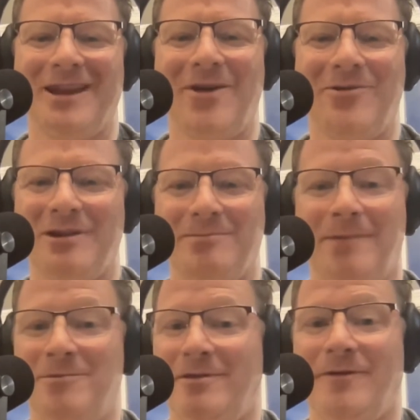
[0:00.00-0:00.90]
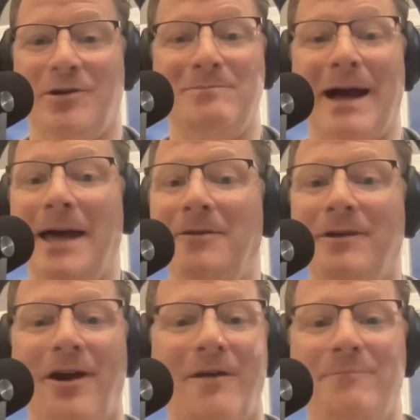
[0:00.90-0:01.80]
Now, sometimes it's very
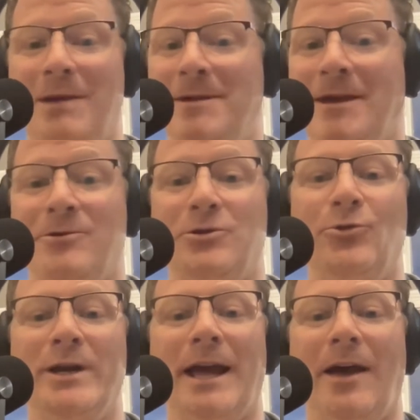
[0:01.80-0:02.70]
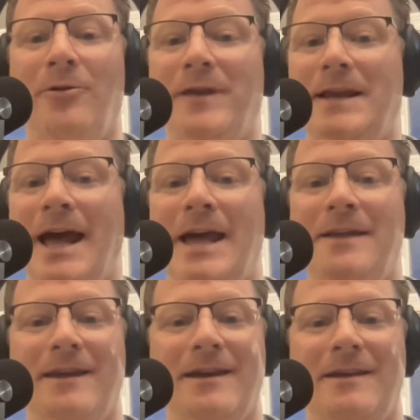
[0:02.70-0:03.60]
mild. Maybe they were doing a healthy
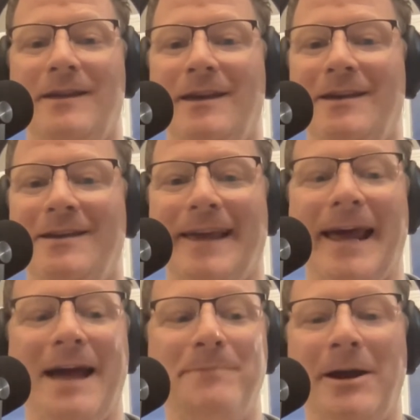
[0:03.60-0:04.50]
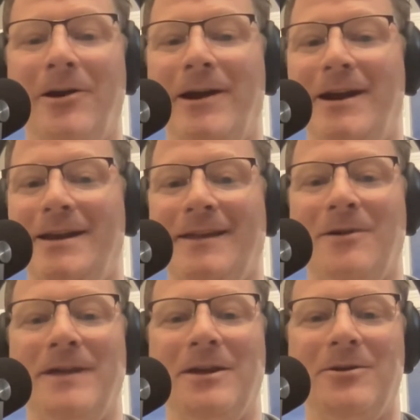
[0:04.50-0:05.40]
diet. They got married, and
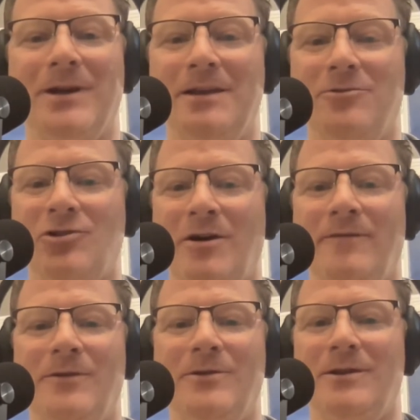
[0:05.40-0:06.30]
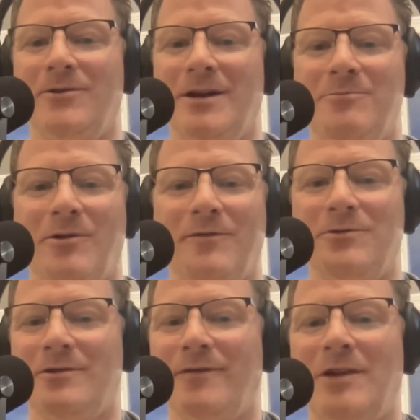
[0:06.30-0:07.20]
now they don't eat junk food, and they're eating more
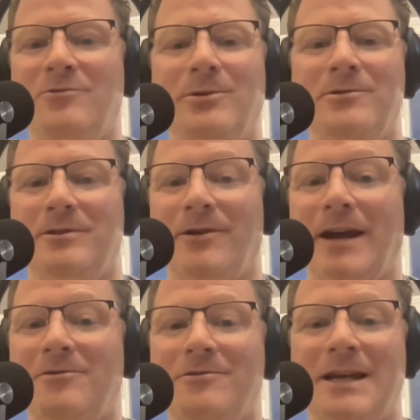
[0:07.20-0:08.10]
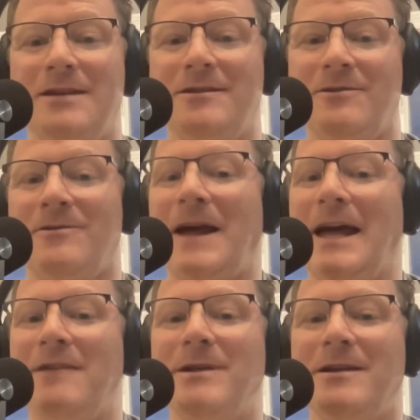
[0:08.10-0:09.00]
fruits and vegetables, and they're exercising, so the
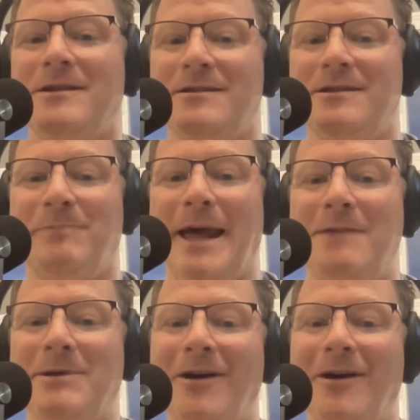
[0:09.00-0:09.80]
IBS isn't bad.